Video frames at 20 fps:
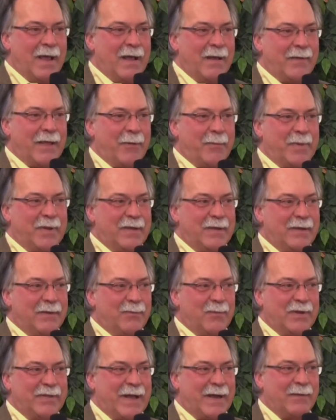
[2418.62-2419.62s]
That would be
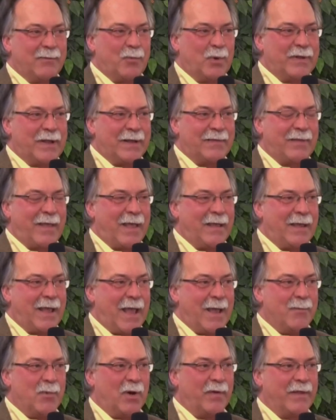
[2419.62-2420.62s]
when that thing
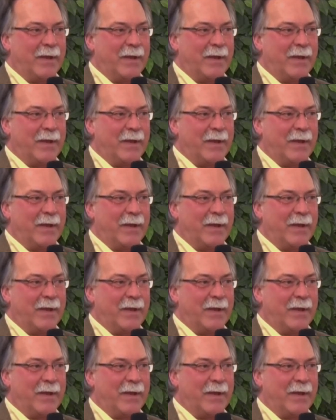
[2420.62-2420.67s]
came on.